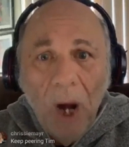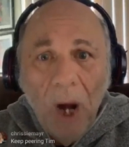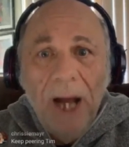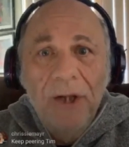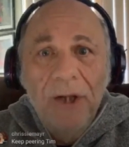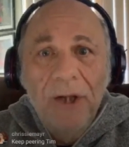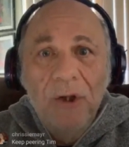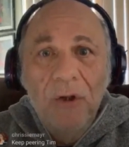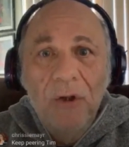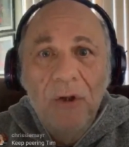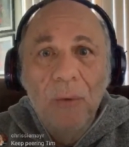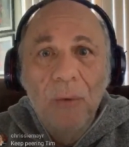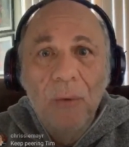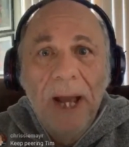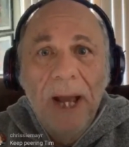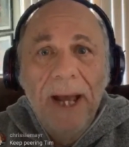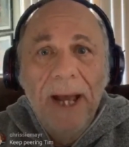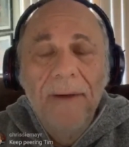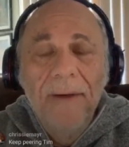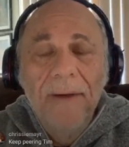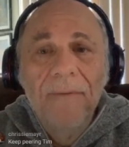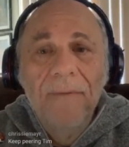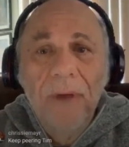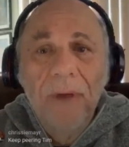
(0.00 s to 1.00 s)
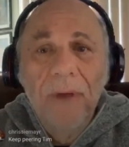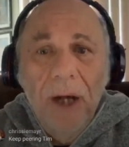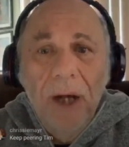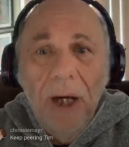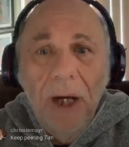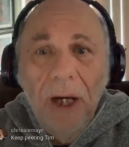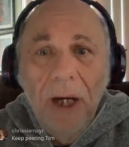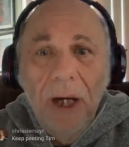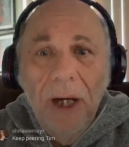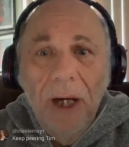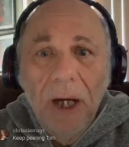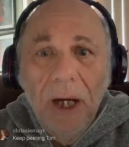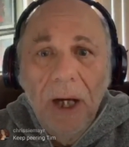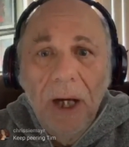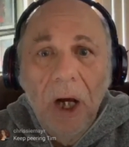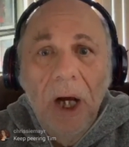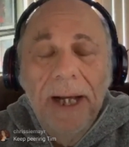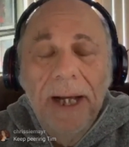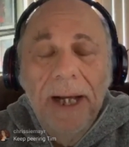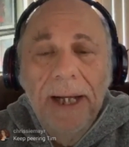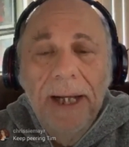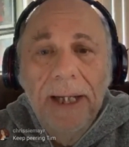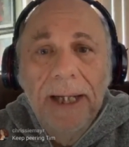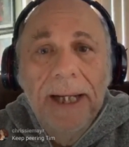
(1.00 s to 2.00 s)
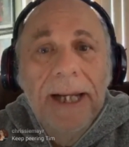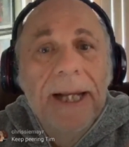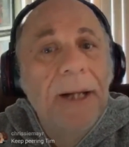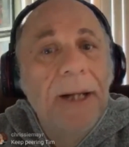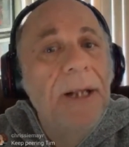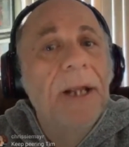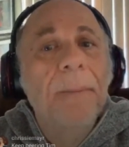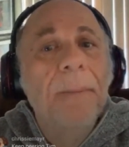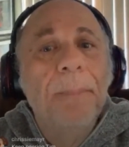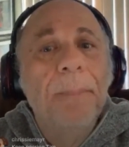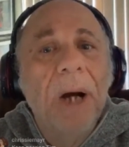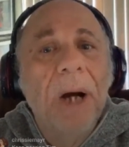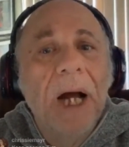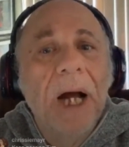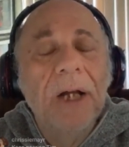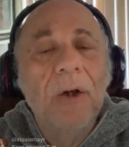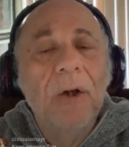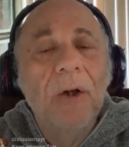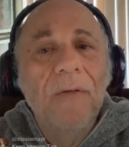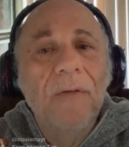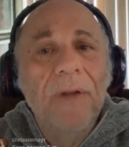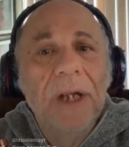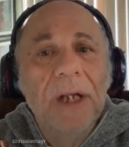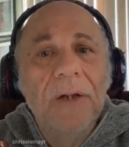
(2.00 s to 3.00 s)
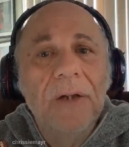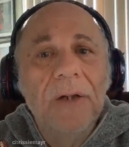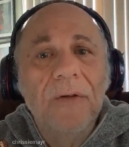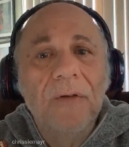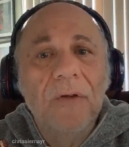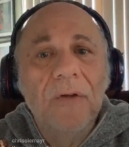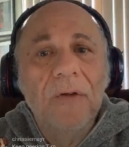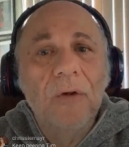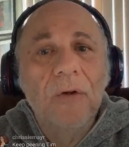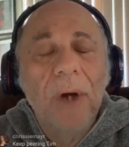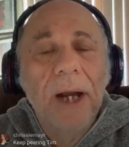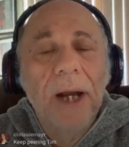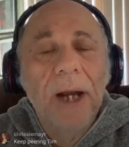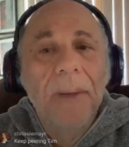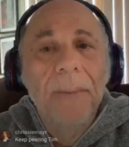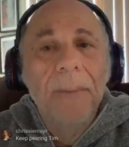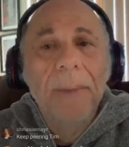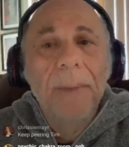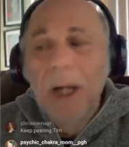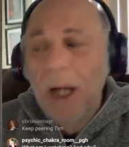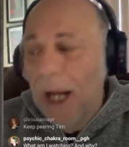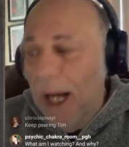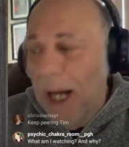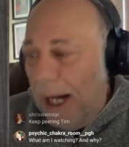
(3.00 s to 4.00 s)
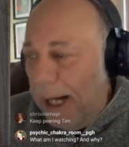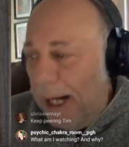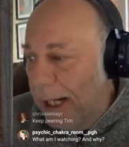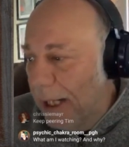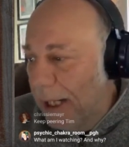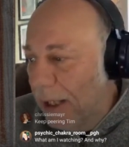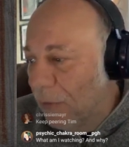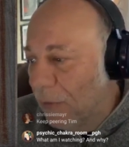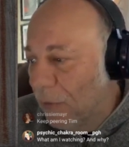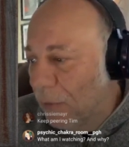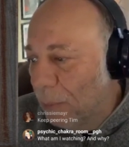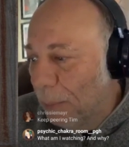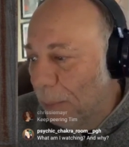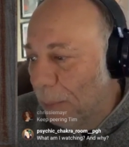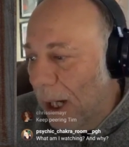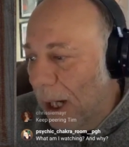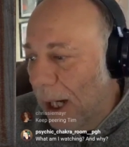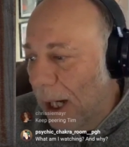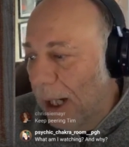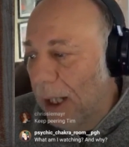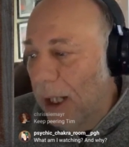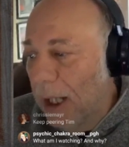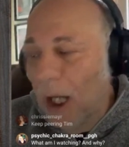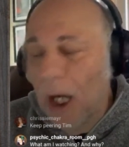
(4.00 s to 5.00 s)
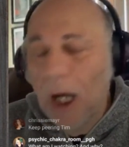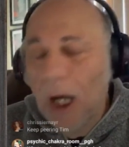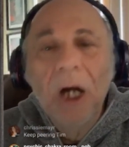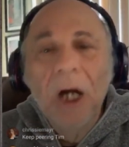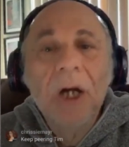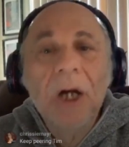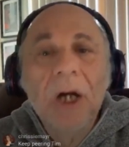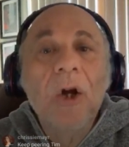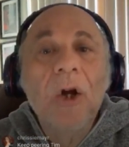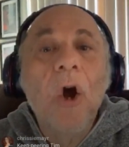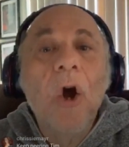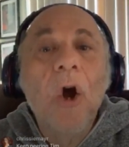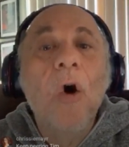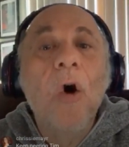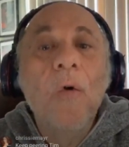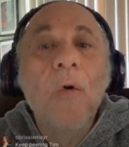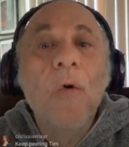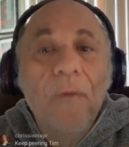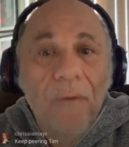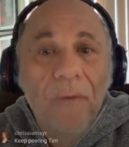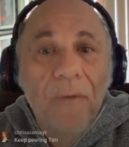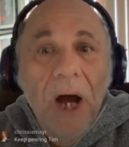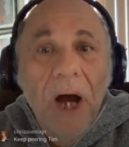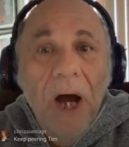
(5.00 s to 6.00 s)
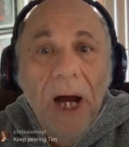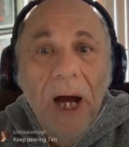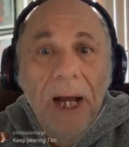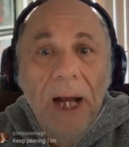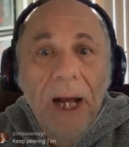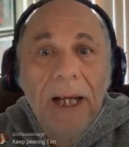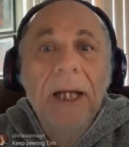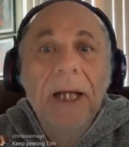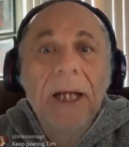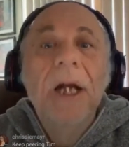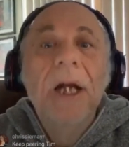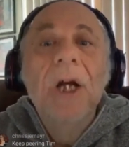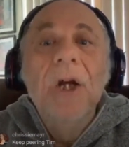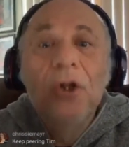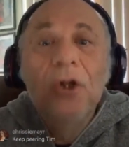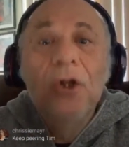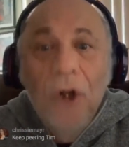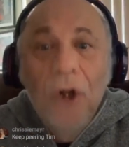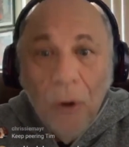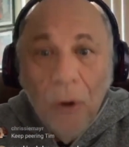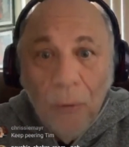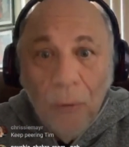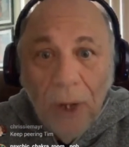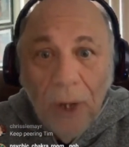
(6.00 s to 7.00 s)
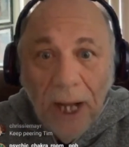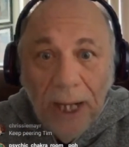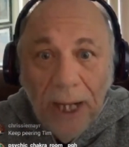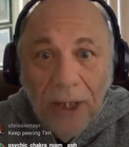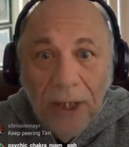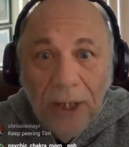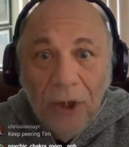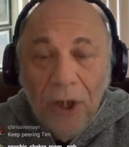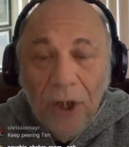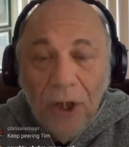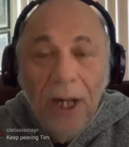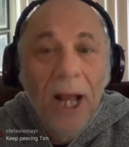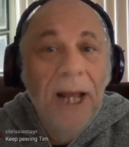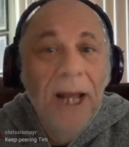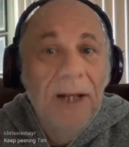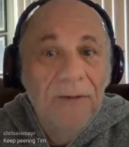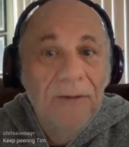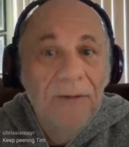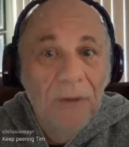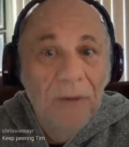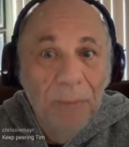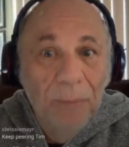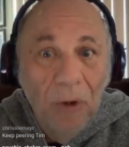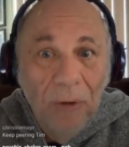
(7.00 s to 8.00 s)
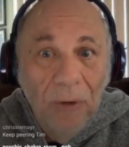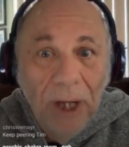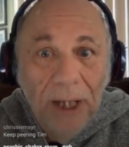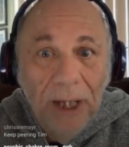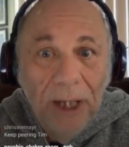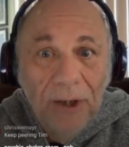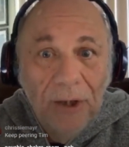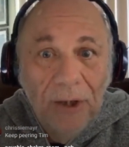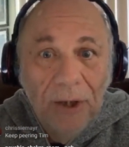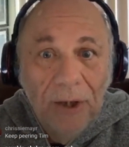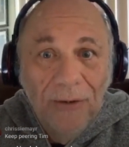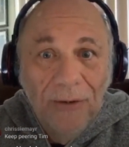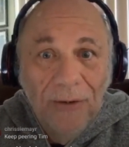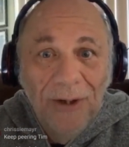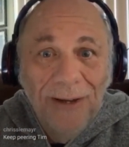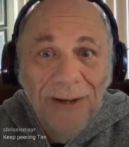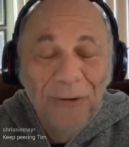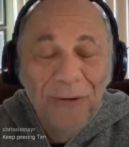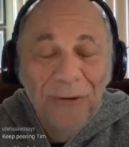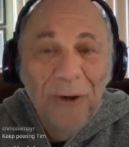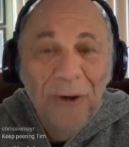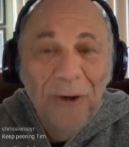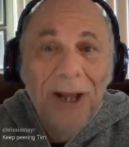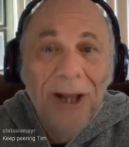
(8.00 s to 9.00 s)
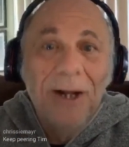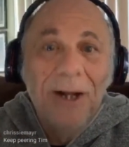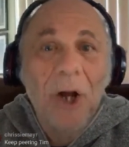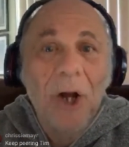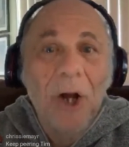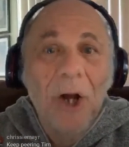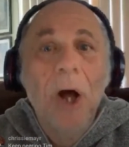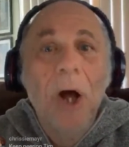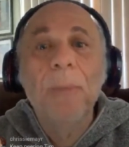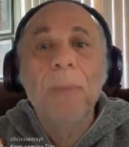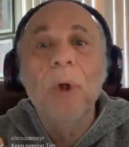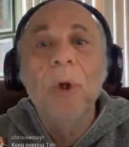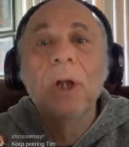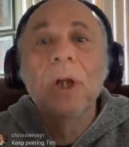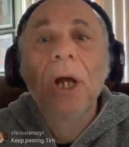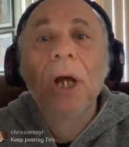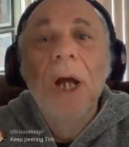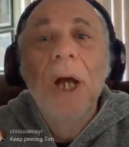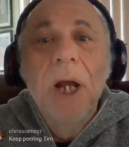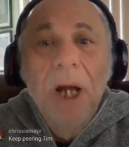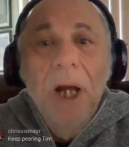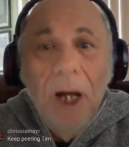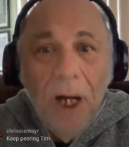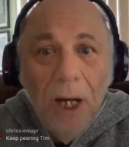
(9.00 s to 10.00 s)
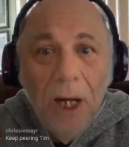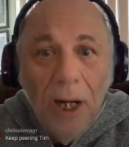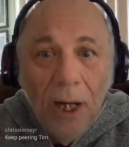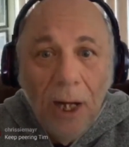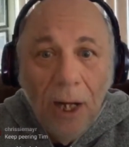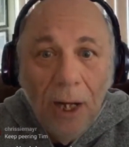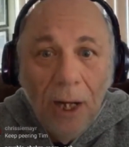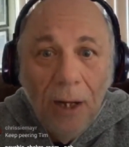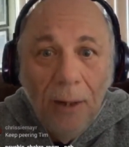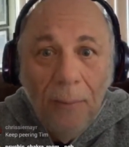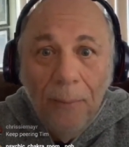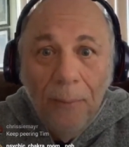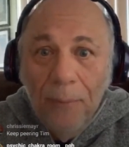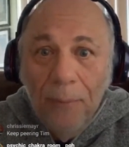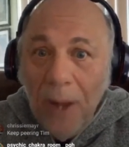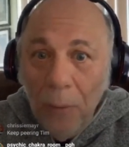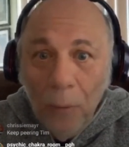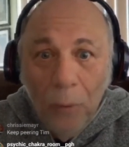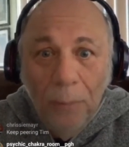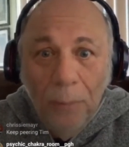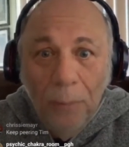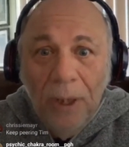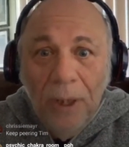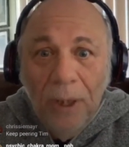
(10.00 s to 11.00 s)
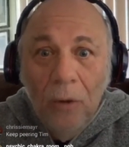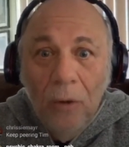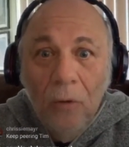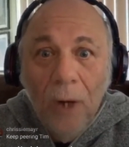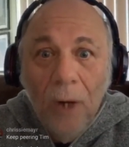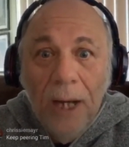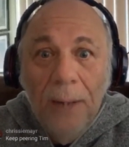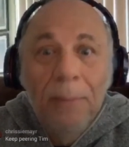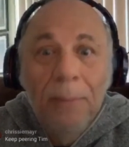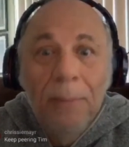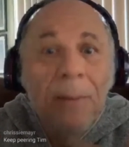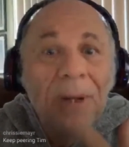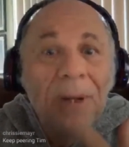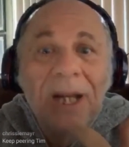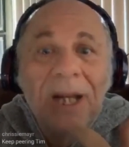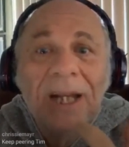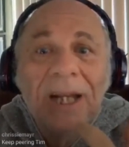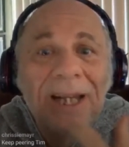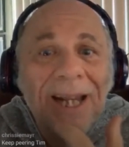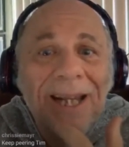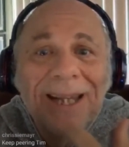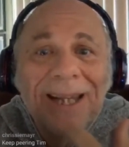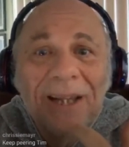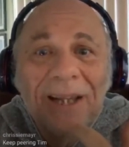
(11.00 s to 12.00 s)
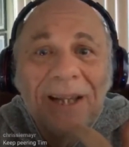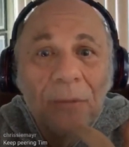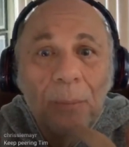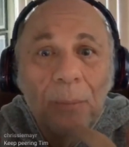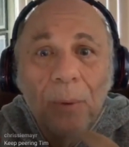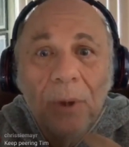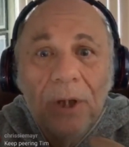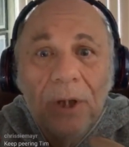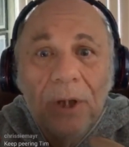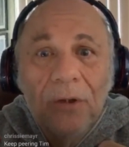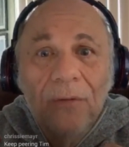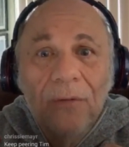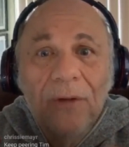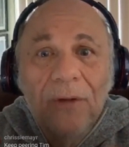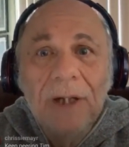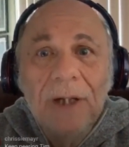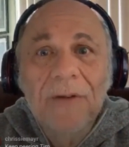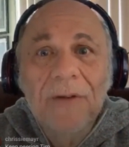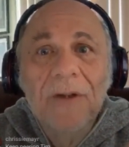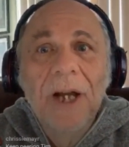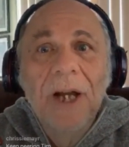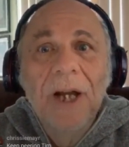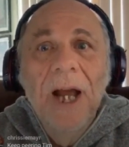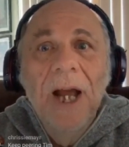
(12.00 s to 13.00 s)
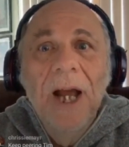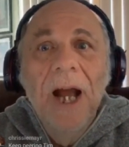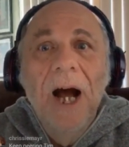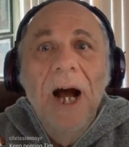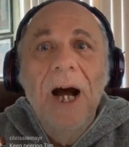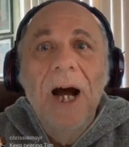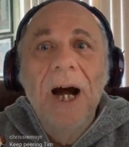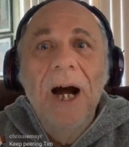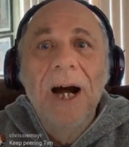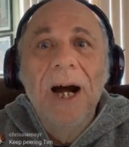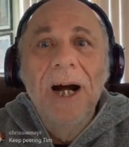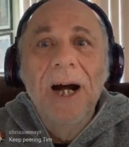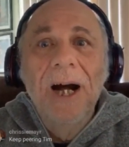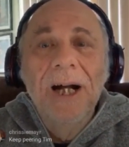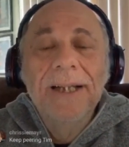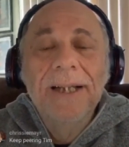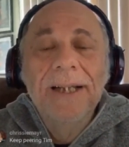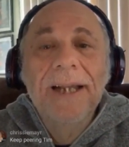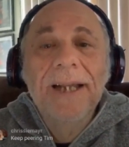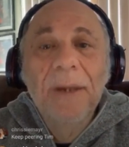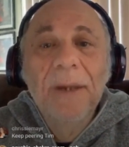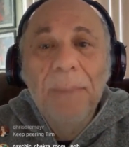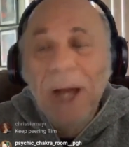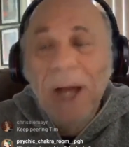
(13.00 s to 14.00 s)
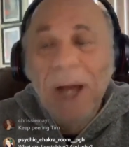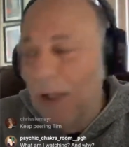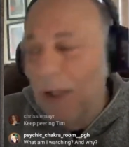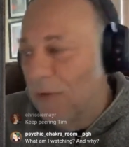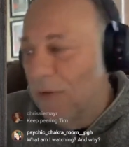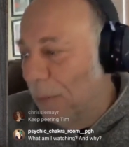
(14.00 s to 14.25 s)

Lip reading: do have in the bio of the Instagram is my Ko-Fi donation. I had some donations yesterday, a couple. That would be great. Maybe I can get this bridge fixed. Tim has a